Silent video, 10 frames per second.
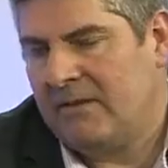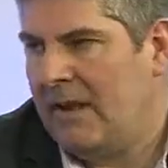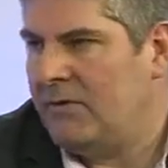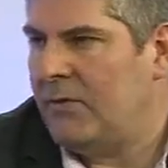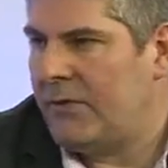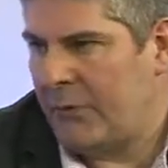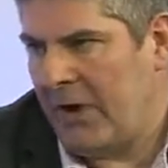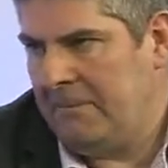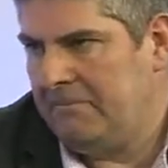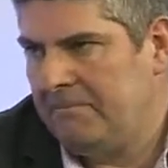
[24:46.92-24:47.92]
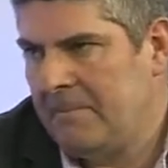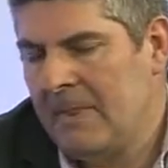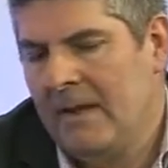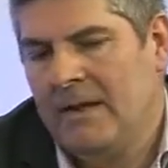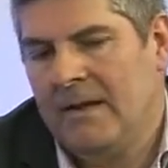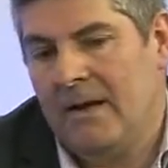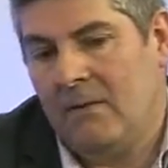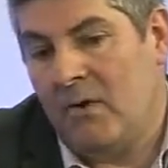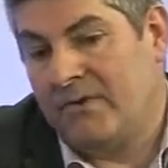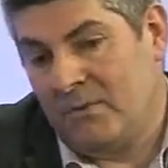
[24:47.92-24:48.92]
level 3.
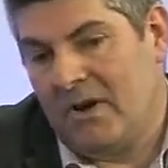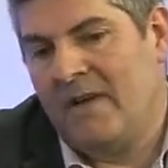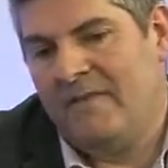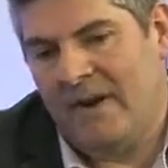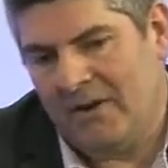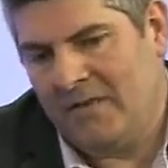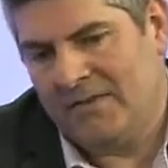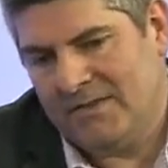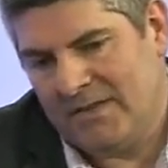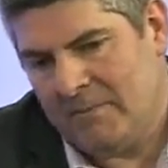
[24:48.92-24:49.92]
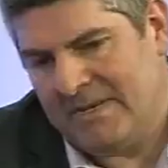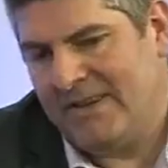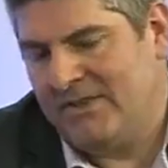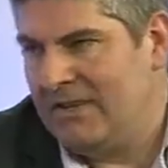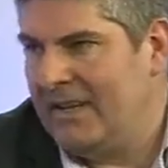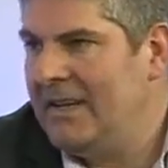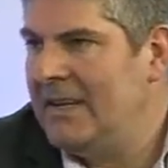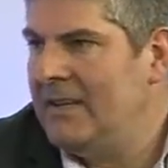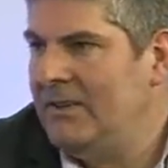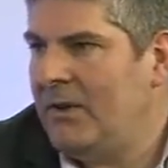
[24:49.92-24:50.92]
What I find oftentimes, actually,
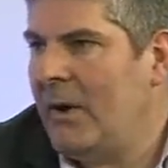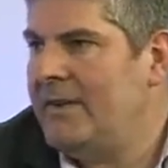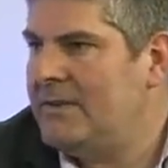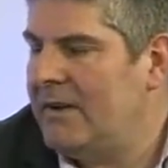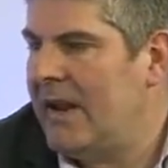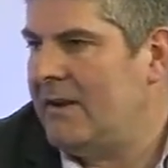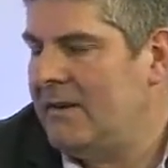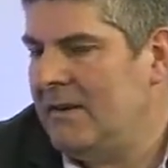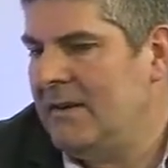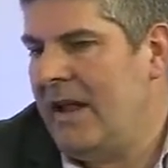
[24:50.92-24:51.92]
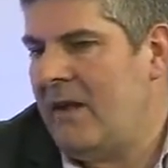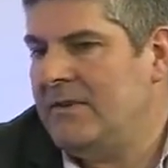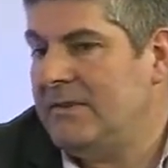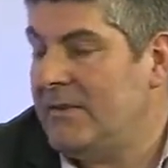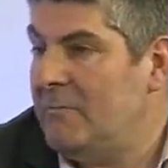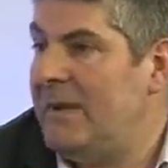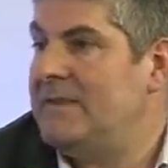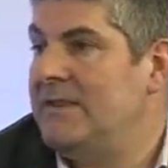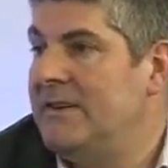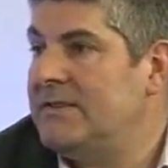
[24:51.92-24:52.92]
you go into areas of the
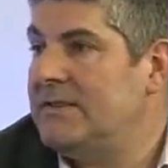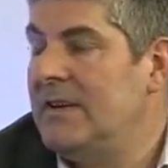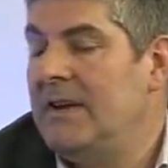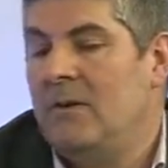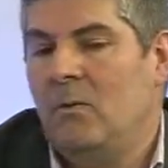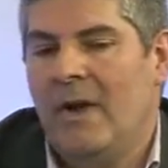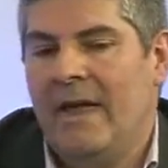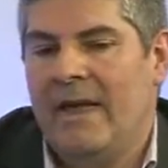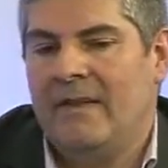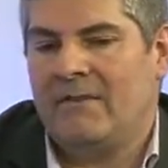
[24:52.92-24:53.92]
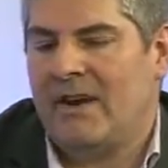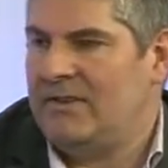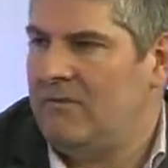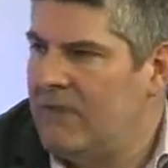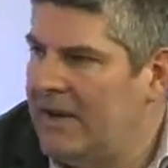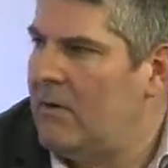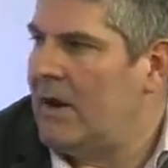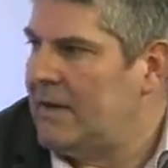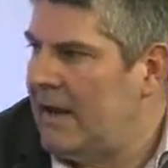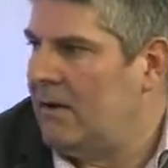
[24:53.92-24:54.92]
business where they're actually really,
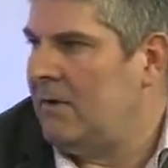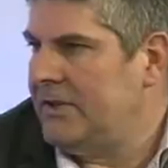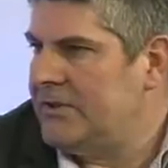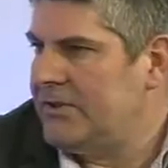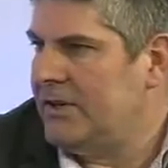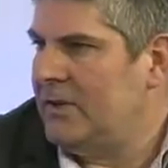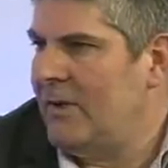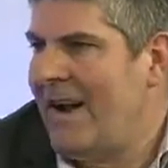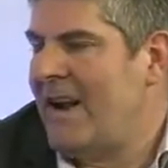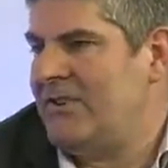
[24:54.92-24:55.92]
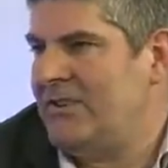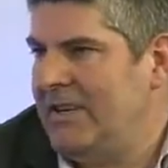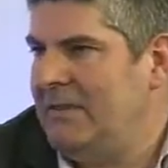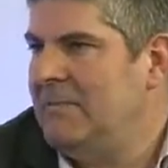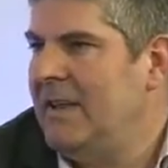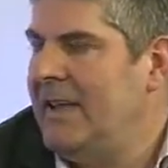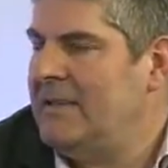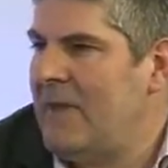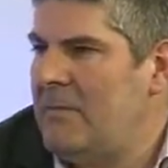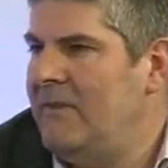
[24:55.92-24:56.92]
really down low on this chart, where actually
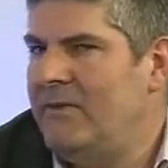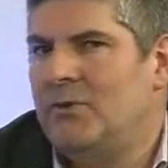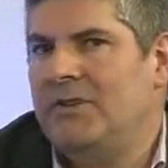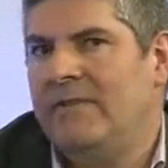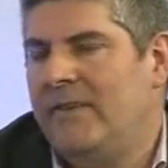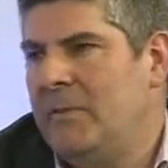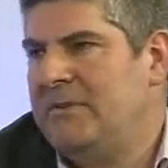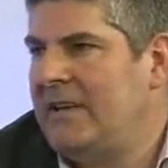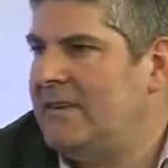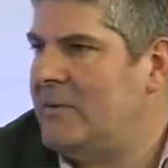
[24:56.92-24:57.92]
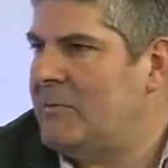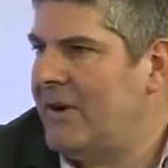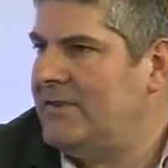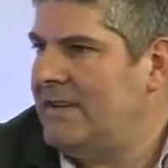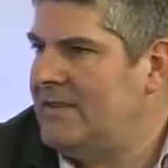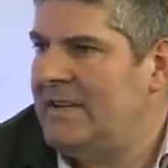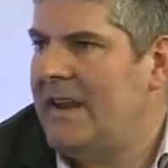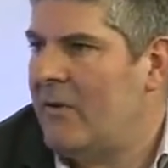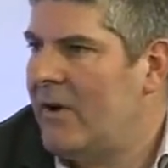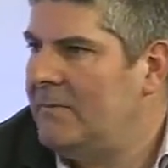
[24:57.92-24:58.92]
it's maybe 40-50% of the process is in
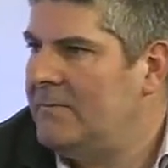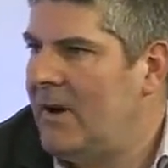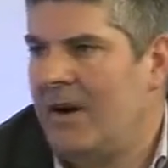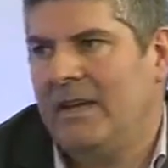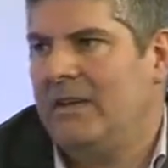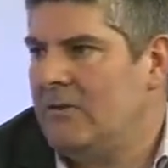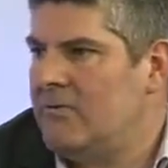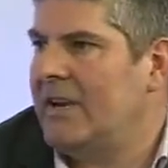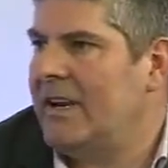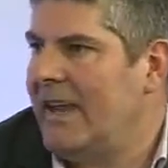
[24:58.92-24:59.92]
error, i.e. you're running an